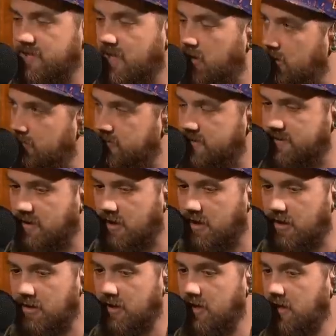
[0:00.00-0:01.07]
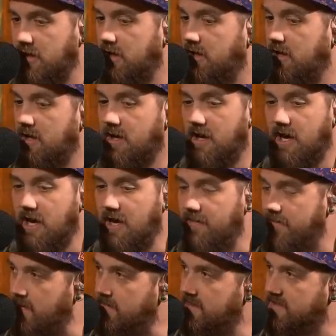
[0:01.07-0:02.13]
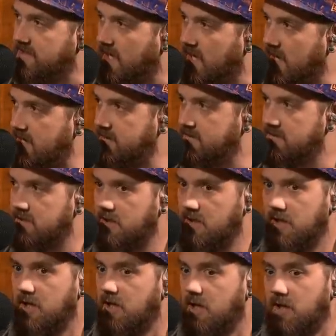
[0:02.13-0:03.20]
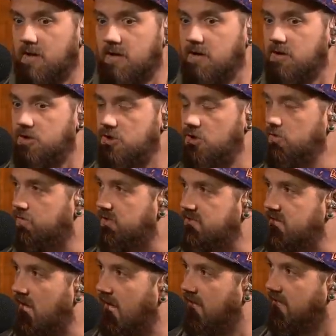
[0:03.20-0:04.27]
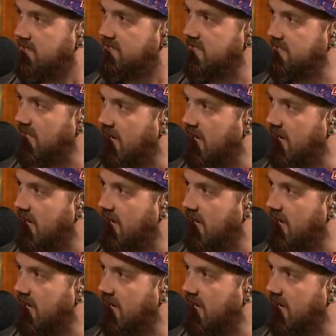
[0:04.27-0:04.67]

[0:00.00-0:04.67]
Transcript: terrible start. And then the Titans. Dude, the Tennessee